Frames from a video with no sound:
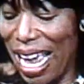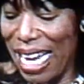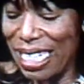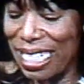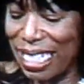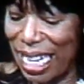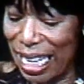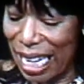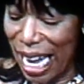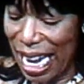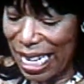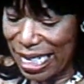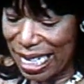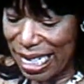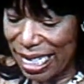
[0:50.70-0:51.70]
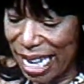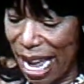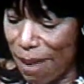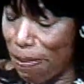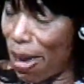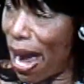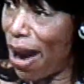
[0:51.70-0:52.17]
She's a licensed
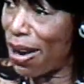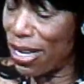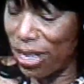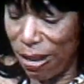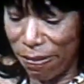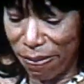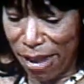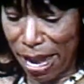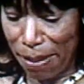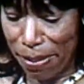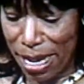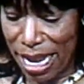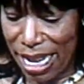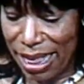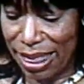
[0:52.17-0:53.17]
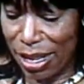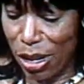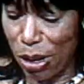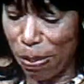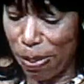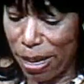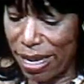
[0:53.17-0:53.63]
and marriage and family
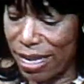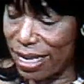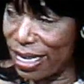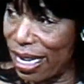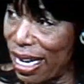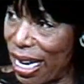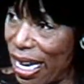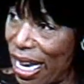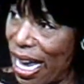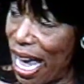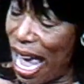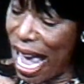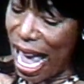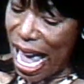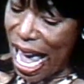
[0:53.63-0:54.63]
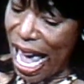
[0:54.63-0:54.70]
therapist. Mm-hmm.